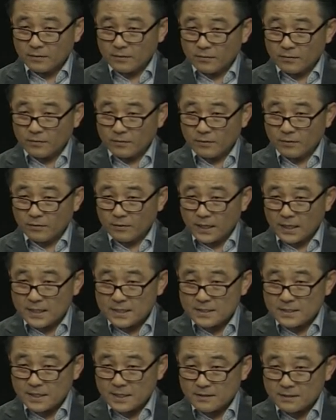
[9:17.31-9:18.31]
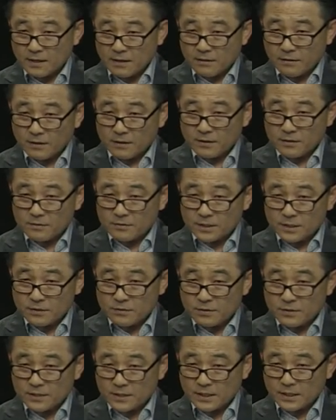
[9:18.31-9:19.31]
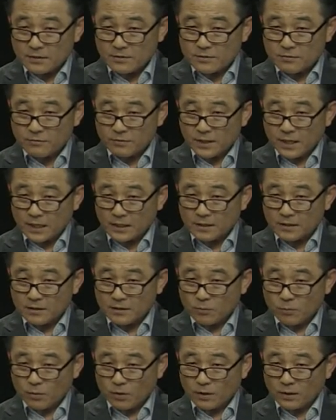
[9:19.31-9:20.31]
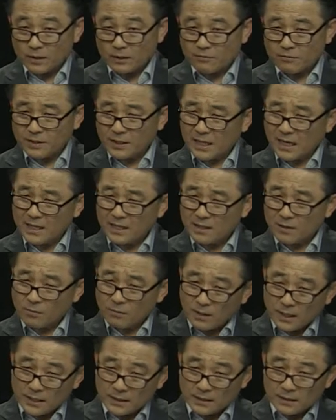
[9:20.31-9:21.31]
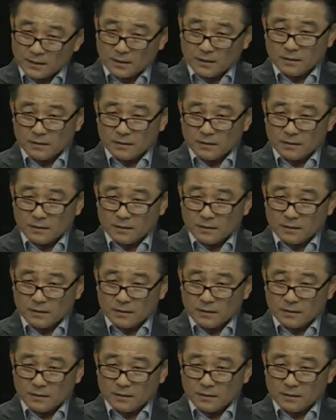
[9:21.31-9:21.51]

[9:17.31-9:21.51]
So A says, I thought it was an interesting issue regarding the work. And regarding what?